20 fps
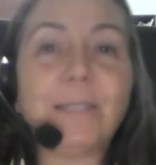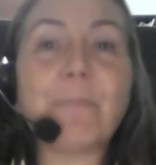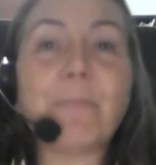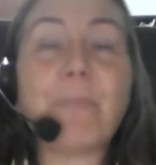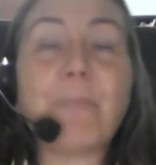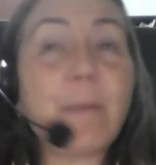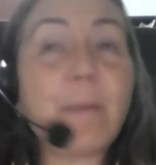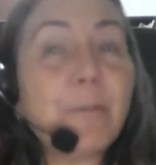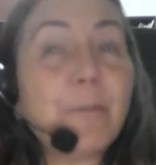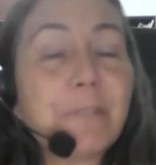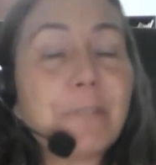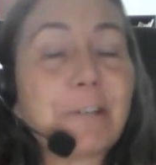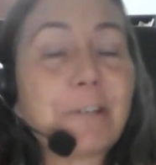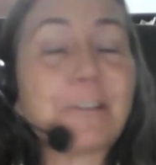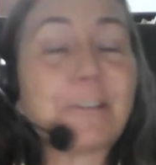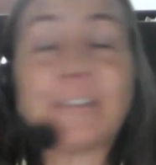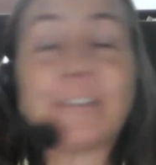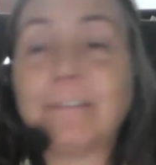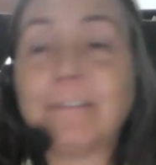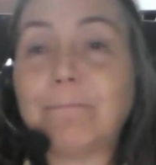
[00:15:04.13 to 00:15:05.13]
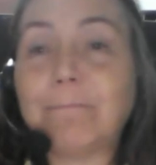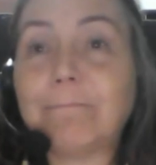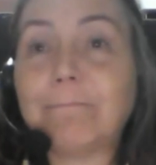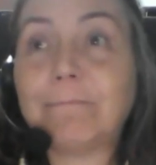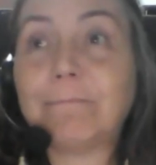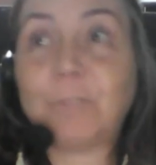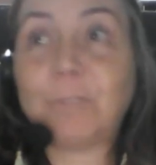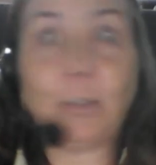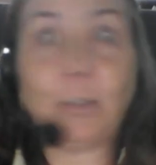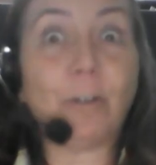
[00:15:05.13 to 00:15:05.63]
Maybe we could
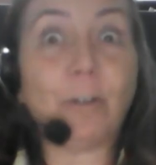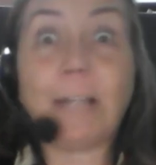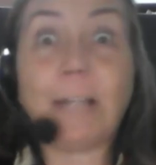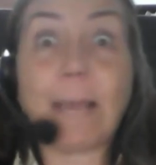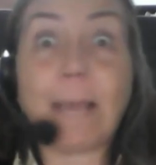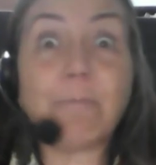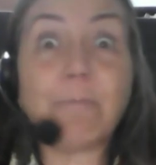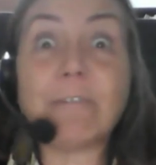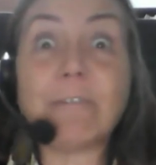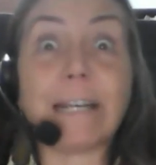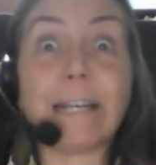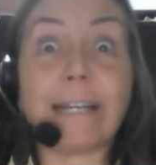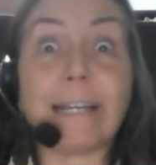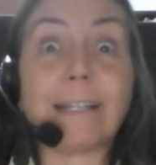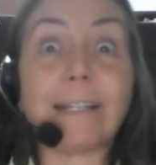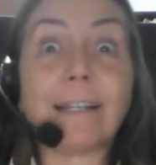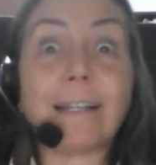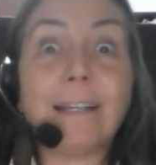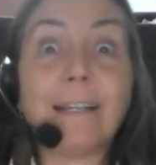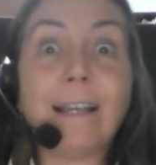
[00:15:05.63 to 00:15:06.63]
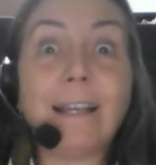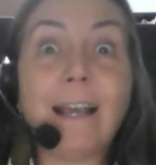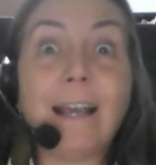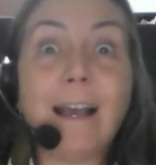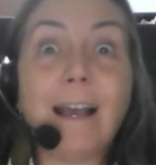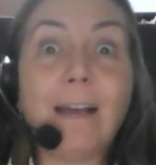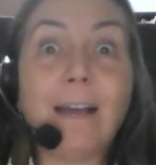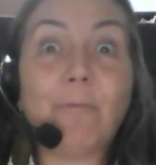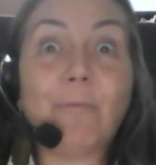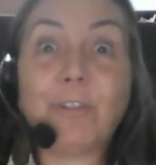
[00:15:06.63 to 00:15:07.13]
collaborate.
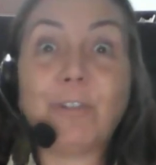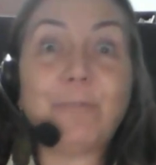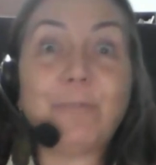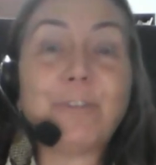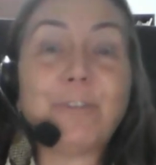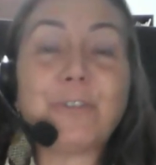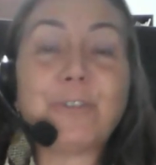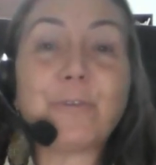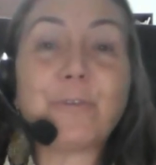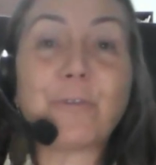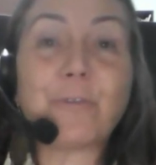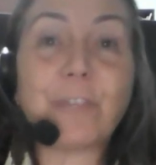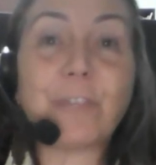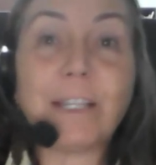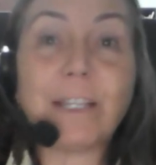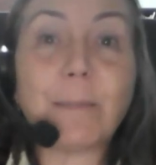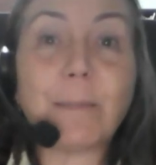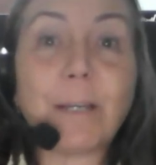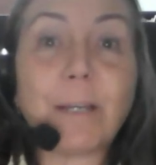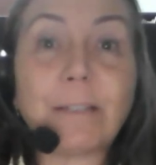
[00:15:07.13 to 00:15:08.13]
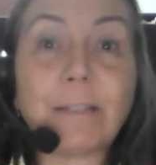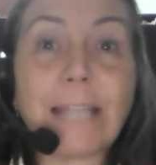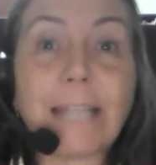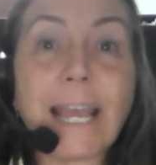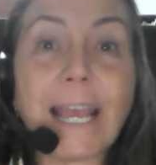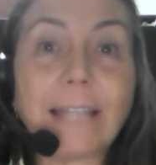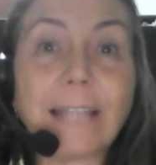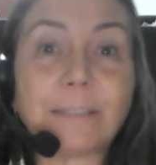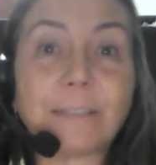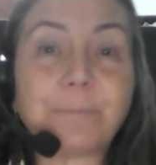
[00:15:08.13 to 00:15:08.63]
What would you think about
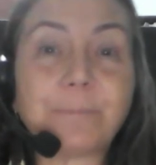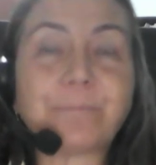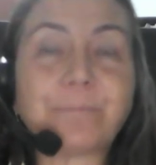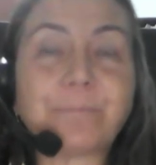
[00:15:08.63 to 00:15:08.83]
that?